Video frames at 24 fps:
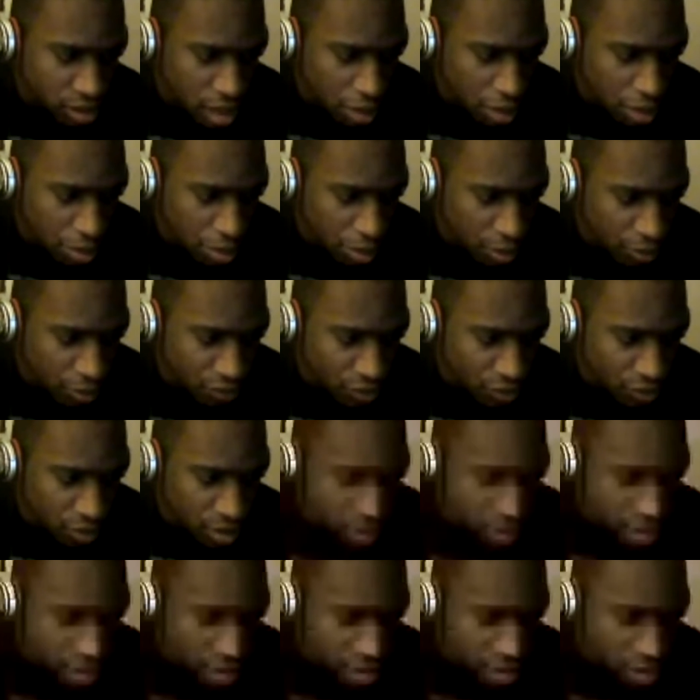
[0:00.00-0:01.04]
He was
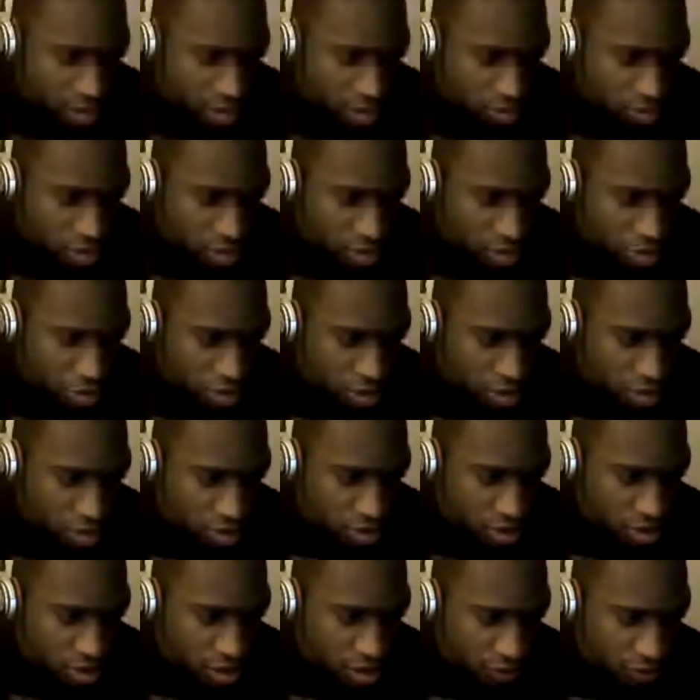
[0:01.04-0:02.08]
capable of doing things other
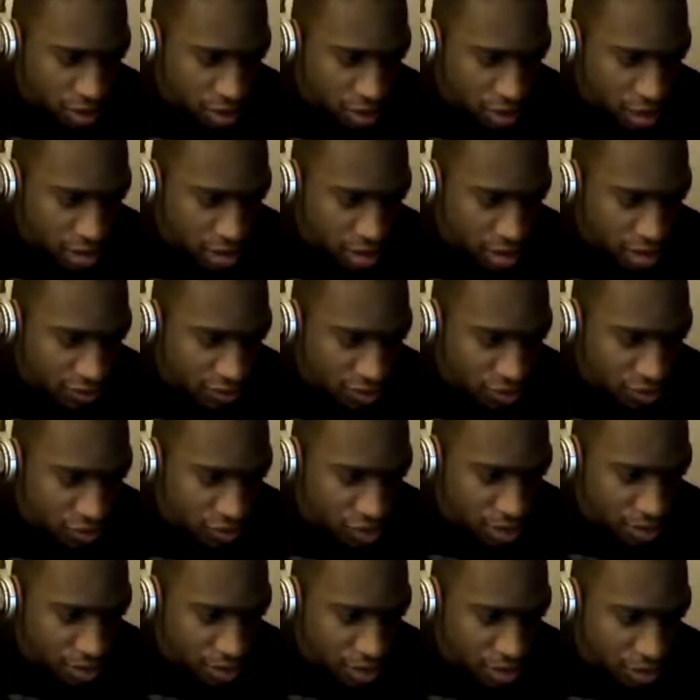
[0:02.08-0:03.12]
speedsters never had
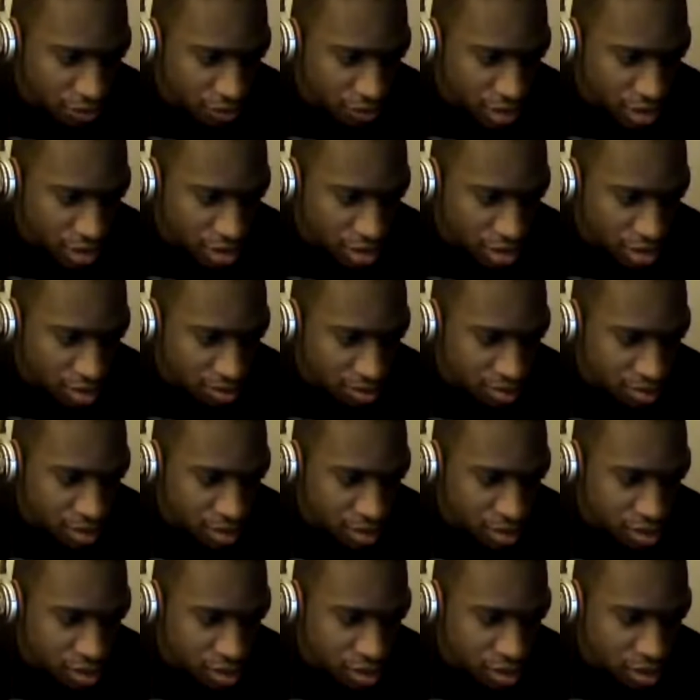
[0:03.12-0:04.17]
even dreamed of, like